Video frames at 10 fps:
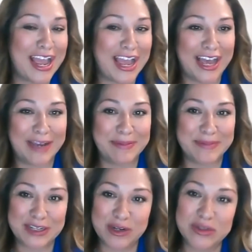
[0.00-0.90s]
um,
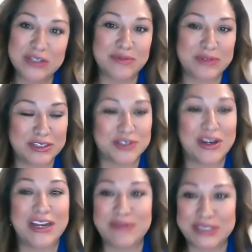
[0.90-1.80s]
you know, we're we
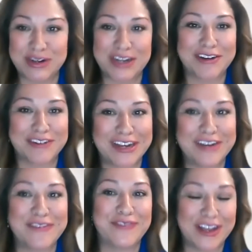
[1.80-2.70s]
try we try to create
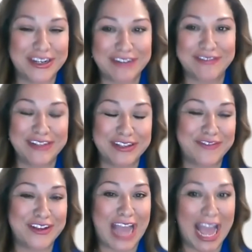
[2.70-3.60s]
a fun, really
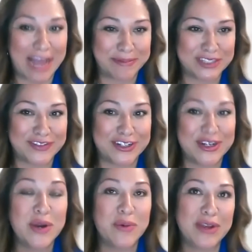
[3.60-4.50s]
fun atmosphere.
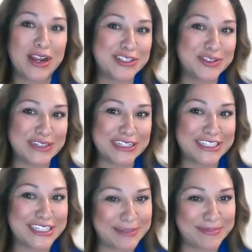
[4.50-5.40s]
We are doing a
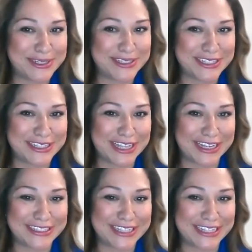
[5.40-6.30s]
team building, like
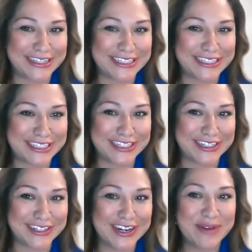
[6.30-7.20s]
I said, this
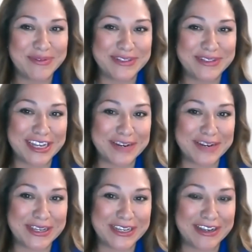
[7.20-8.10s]
year, which is going to
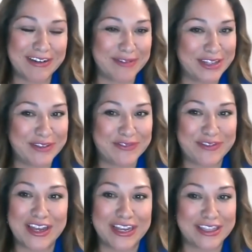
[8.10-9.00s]
be really
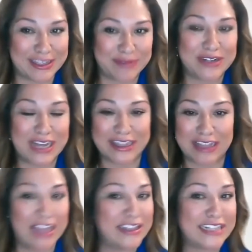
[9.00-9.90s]
fun. I think, we at,
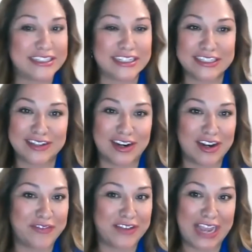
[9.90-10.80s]
and that's going to start
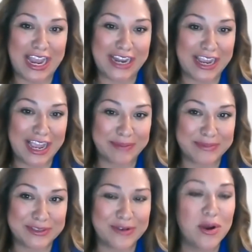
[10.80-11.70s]
off at eight a.m.
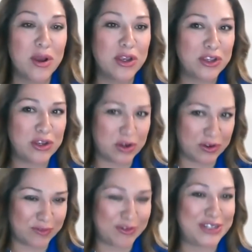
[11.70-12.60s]
So you
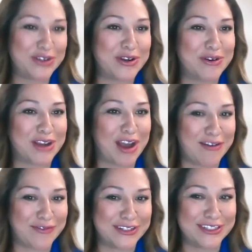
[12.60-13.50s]
know, when you go to a
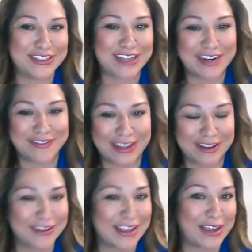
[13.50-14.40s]
conference, you kind of like,
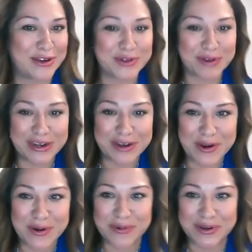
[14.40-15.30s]
okay, who do I
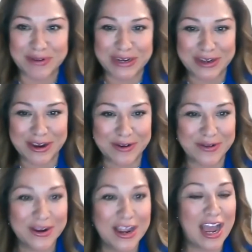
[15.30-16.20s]
know? What do I know?
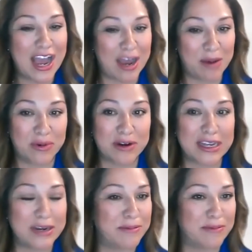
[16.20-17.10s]
Uh, we're
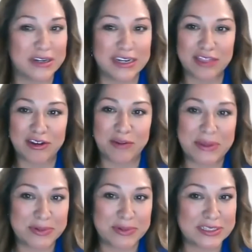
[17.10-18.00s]
gonna we're gonna throw
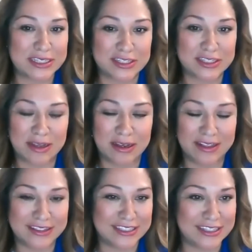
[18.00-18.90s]
people into the uh,
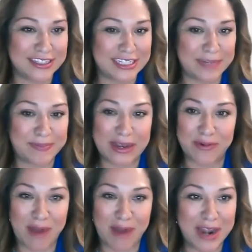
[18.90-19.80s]
to the deep end
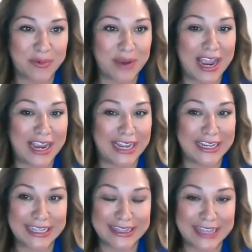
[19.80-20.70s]
right away
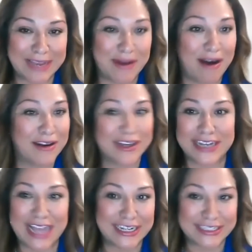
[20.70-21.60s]
and get them all
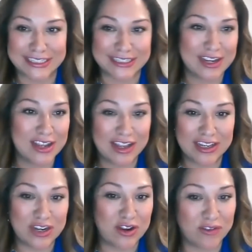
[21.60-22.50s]
connected.
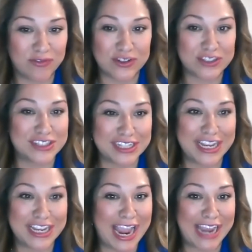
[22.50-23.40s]
You know, first
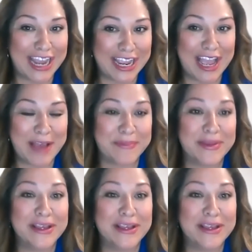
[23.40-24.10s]
thing eight a.m